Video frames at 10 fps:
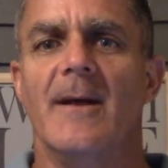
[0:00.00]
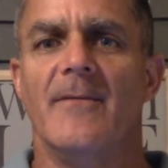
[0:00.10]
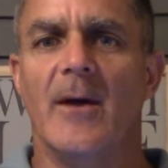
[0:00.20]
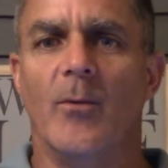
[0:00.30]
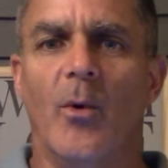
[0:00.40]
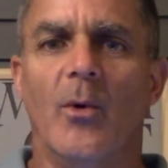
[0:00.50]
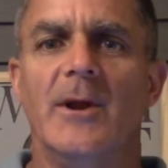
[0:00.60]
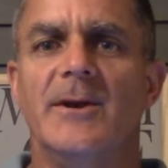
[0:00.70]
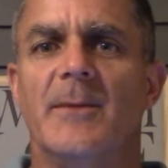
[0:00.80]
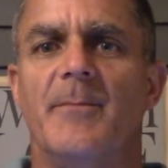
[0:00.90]
They were all
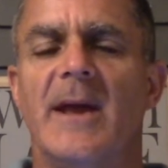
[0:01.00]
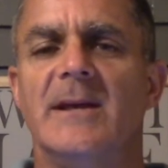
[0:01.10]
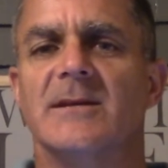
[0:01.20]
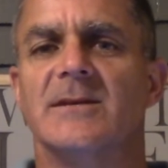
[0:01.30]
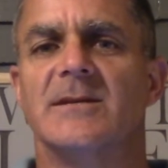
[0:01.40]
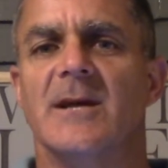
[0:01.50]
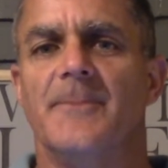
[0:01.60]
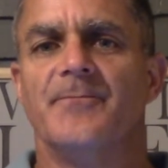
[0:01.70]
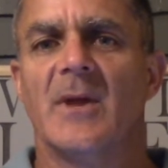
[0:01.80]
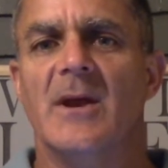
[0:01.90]
independent
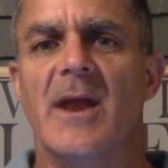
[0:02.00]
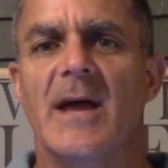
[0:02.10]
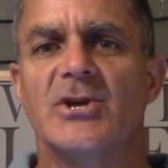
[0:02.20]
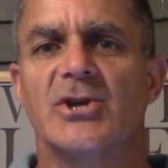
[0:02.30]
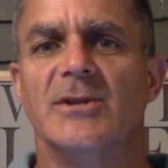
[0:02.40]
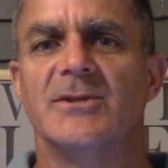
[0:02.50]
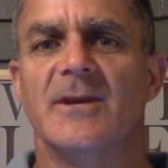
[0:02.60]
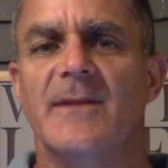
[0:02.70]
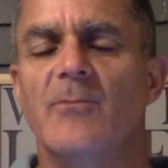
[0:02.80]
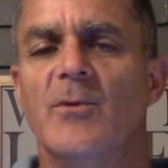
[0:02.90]
nations.
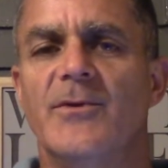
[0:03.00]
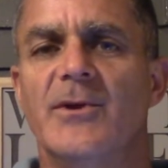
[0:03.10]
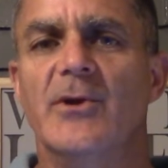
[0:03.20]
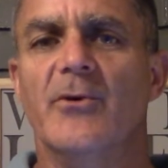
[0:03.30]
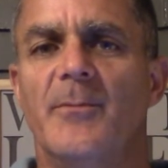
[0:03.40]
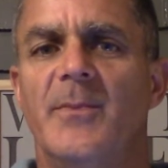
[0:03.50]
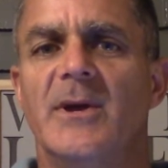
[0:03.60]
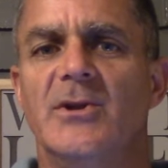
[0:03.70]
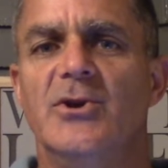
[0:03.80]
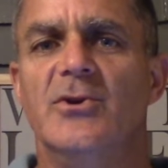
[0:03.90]
And then with the
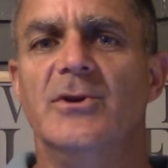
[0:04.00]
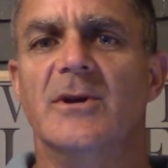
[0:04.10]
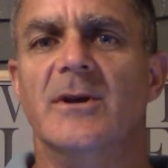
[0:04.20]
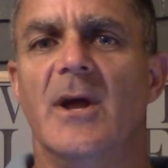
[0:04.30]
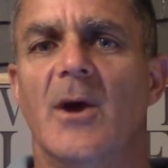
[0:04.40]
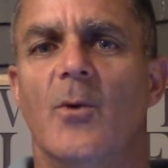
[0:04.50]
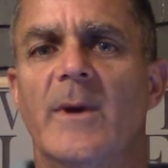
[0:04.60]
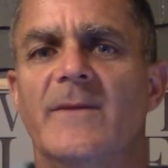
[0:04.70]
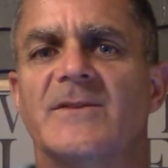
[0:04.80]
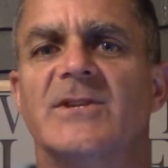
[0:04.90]
European Union,
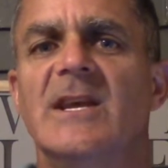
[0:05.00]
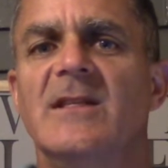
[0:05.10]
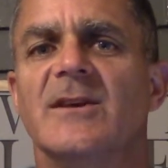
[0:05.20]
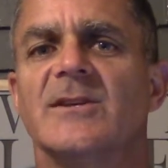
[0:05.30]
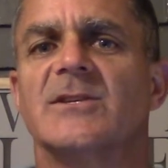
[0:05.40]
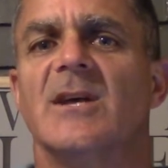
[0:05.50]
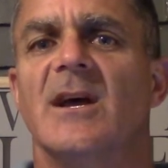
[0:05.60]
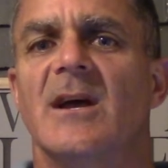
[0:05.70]
we've seen this